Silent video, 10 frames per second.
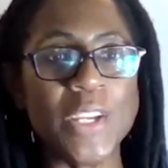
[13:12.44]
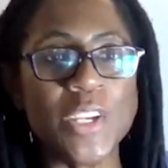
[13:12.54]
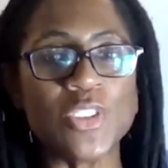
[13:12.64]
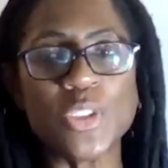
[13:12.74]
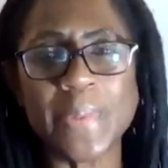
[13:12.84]

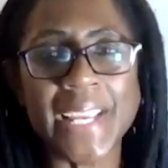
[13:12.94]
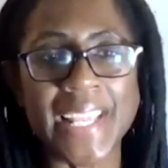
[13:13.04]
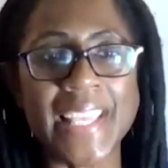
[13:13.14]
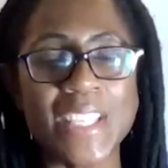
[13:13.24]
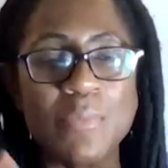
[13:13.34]
but you're doing
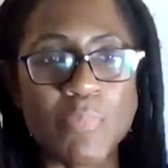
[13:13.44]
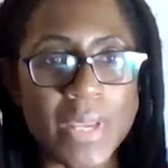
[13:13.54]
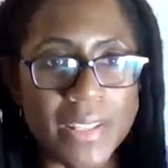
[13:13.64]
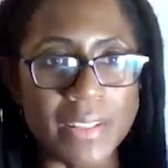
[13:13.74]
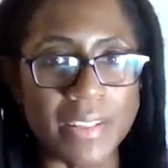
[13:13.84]
it in the
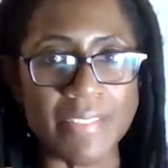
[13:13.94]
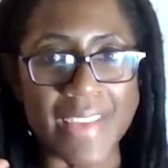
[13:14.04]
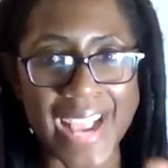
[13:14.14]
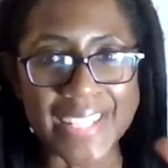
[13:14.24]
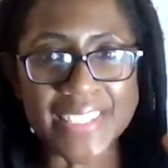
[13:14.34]
middle
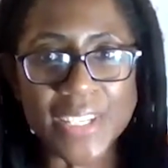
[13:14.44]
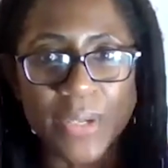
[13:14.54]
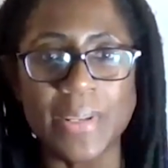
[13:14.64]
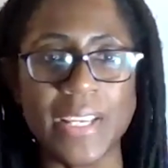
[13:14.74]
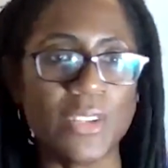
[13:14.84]
of
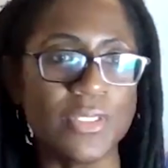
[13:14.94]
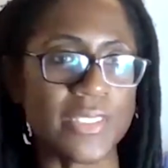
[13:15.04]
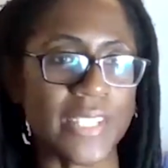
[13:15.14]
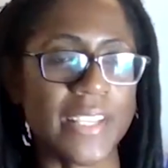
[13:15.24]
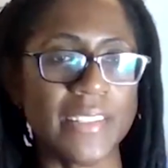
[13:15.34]
executing your
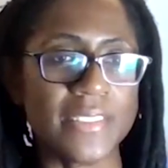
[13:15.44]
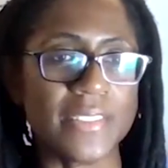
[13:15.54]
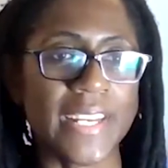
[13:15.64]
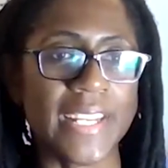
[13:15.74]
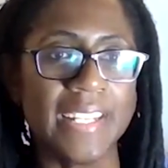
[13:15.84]

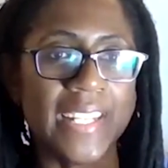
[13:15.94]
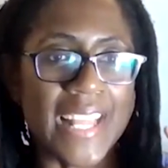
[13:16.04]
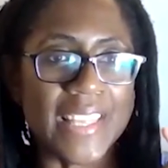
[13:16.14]
skills, right?